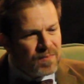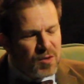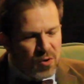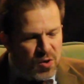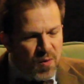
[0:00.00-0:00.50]

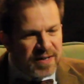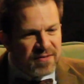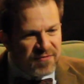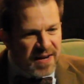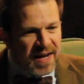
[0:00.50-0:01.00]
you're going to
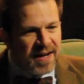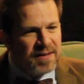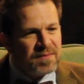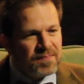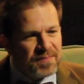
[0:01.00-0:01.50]

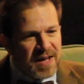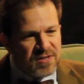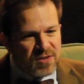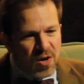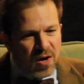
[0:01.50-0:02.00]
find it's
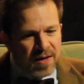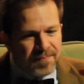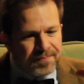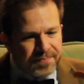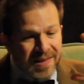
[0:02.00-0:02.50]
gone
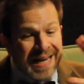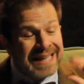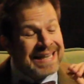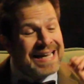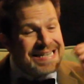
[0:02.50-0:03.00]
a
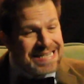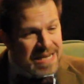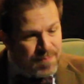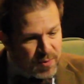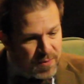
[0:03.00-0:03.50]
lot
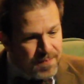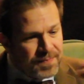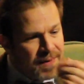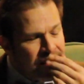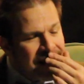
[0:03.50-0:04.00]
deeper
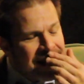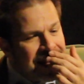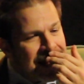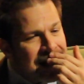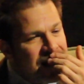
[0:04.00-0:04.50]

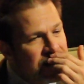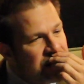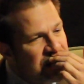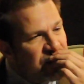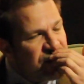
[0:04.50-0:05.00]
into
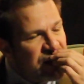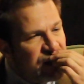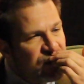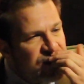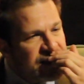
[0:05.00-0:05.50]
some of
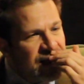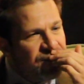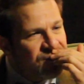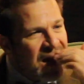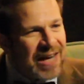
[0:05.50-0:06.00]
those,
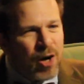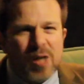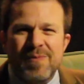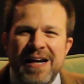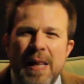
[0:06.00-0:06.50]
I call
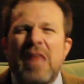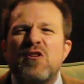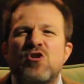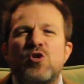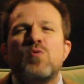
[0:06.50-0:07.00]
them kind of like the
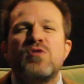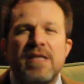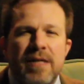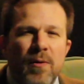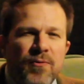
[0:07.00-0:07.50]
juicy
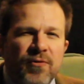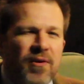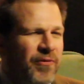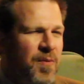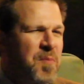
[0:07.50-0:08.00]
notes,
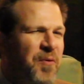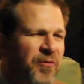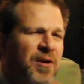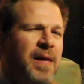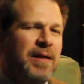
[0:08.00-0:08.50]
because some people will
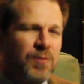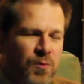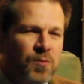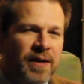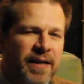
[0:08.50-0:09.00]
say like,
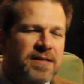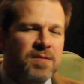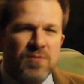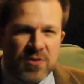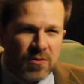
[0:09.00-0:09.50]
ooh, I get
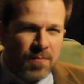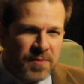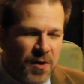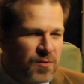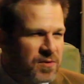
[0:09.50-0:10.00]
some syrup
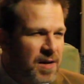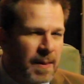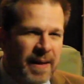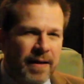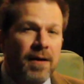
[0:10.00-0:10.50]
notes, not
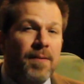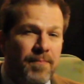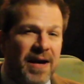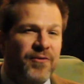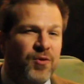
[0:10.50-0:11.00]
like
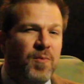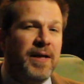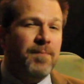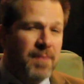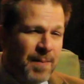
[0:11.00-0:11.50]
bad syrup,
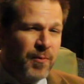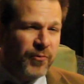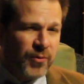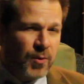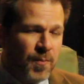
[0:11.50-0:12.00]
like maple
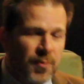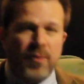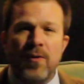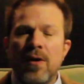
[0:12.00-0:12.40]
syrup or